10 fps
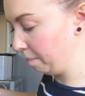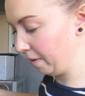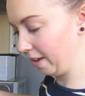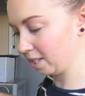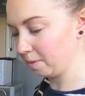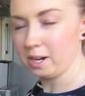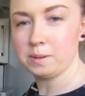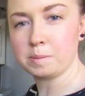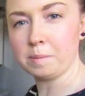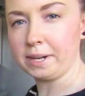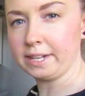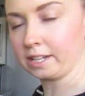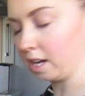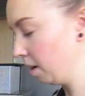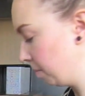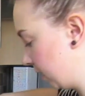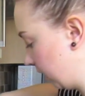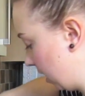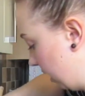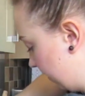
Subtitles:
But that's why I always put mine in a cup, because it kind